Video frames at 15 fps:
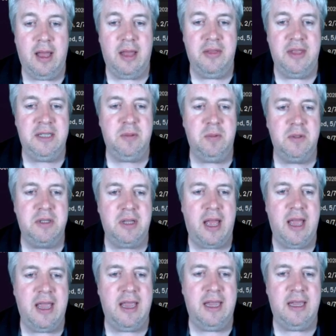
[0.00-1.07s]
And this was
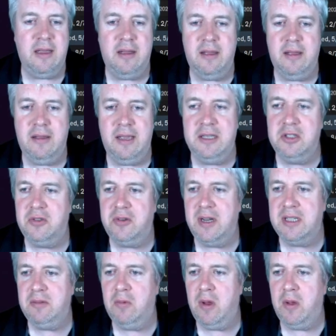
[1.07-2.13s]
a
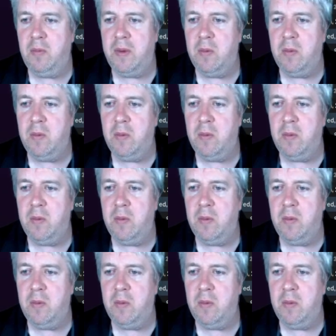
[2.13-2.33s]
interesting one.